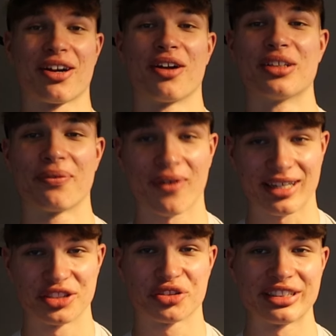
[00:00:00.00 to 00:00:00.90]
curl the
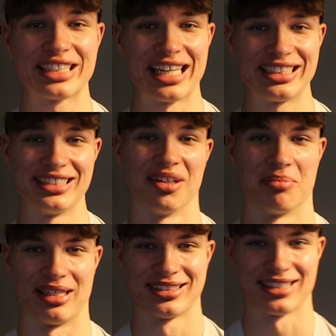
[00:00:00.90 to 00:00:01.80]
fucking three K G
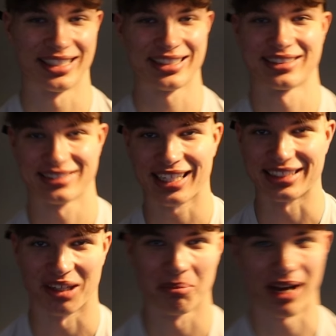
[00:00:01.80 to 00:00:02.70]
dumbbells. Like,
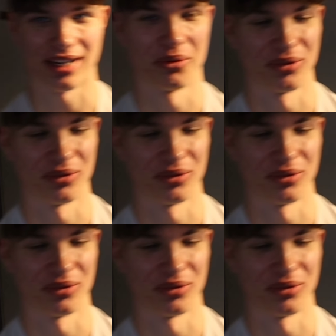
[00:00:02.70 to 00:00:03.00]
that's how bad I